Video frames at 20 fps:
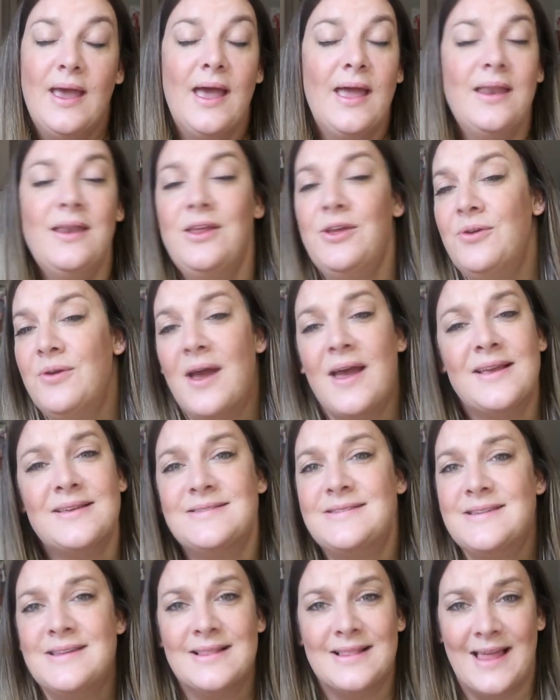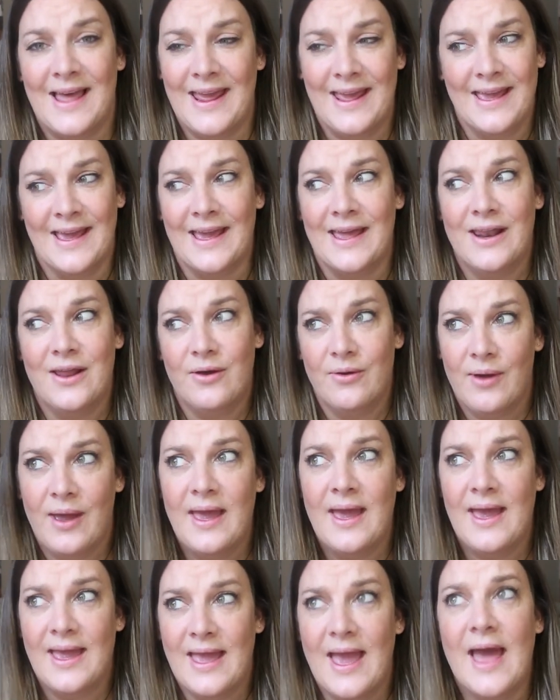And you guys didn't like it,
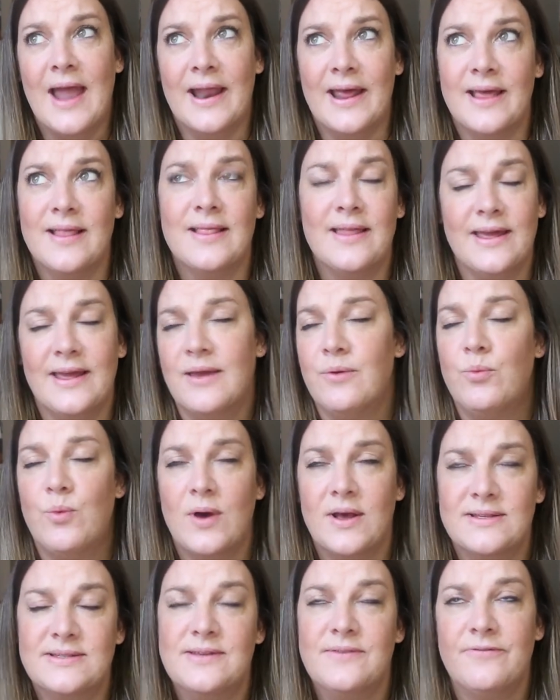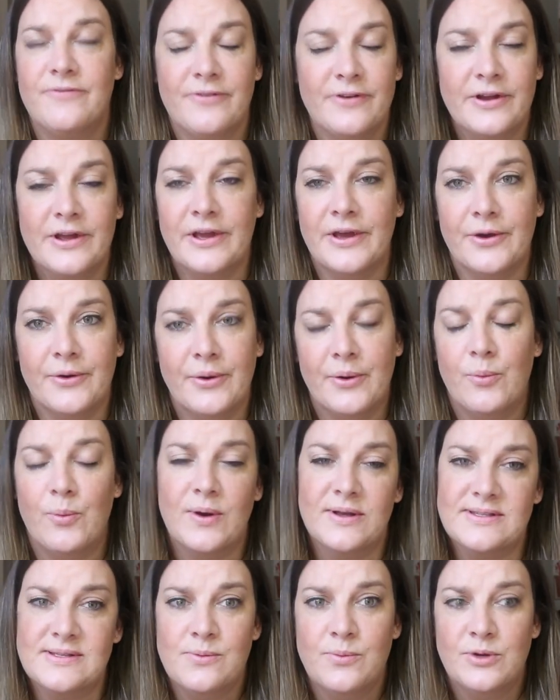okay? I get it. Like, it wasn't for you. It
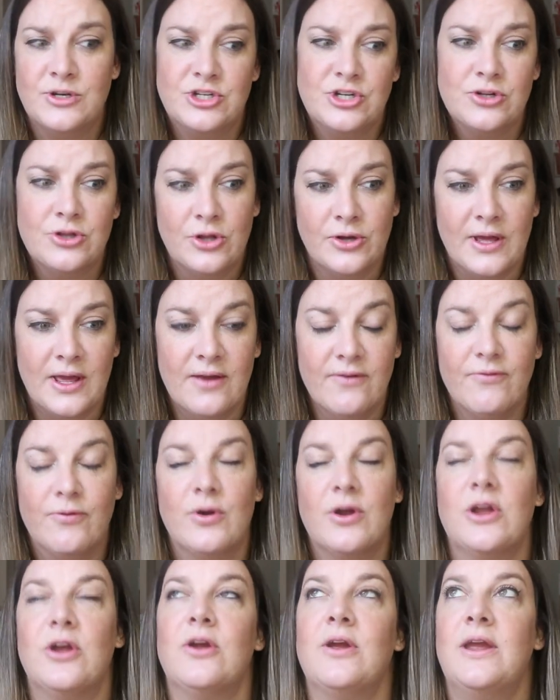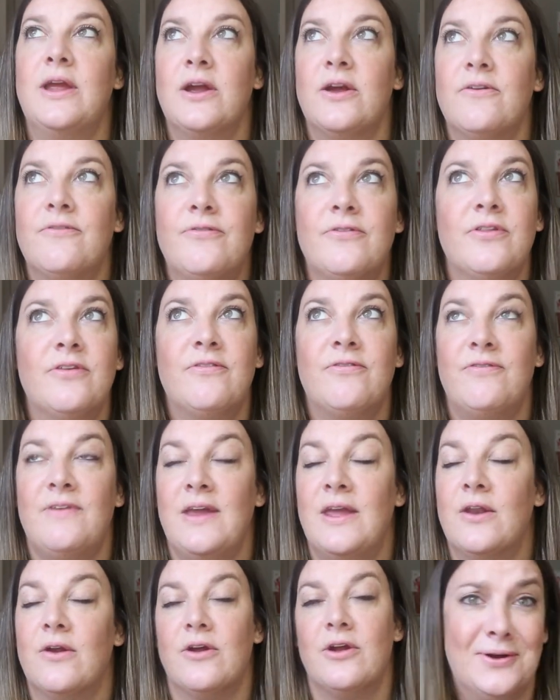wasn't what you're looking for. You're here for the
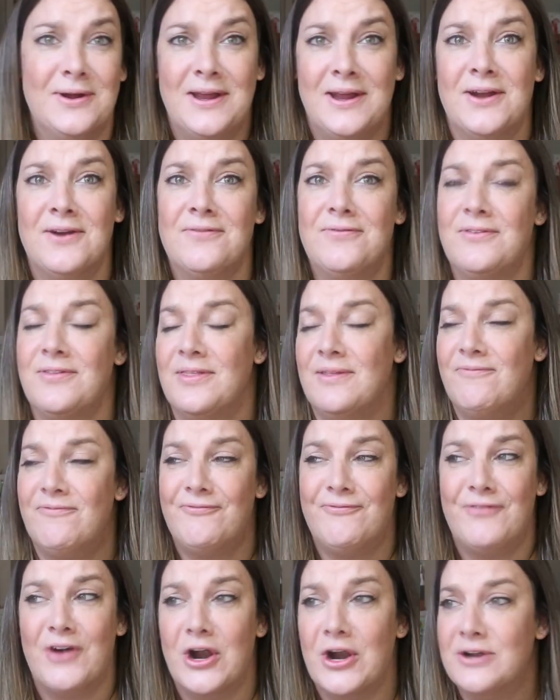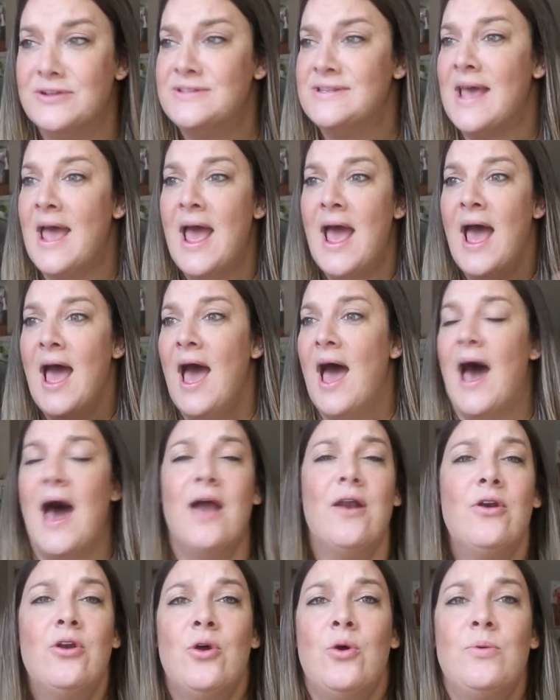feet. You're here for the farts.
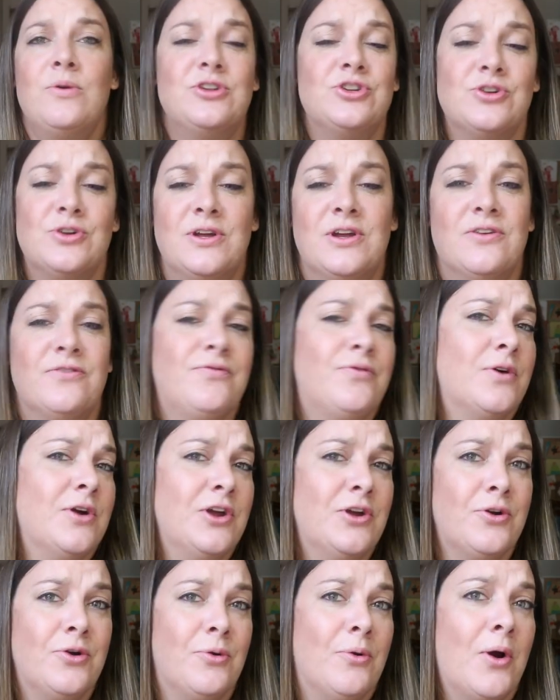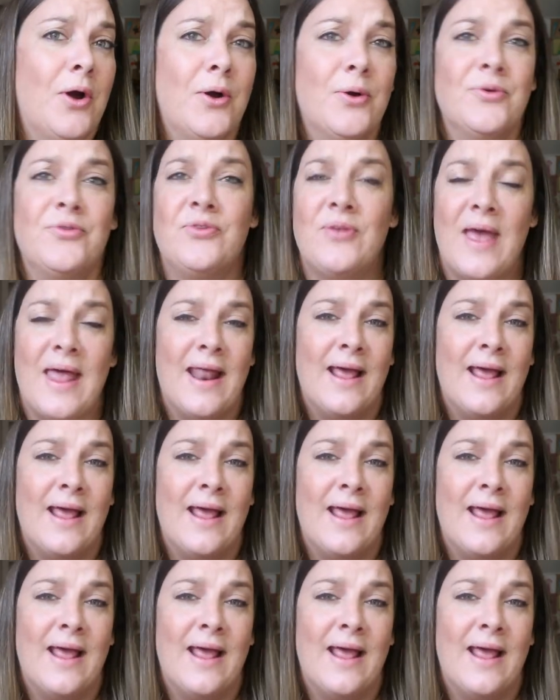I don't know what you're here for. You're gross,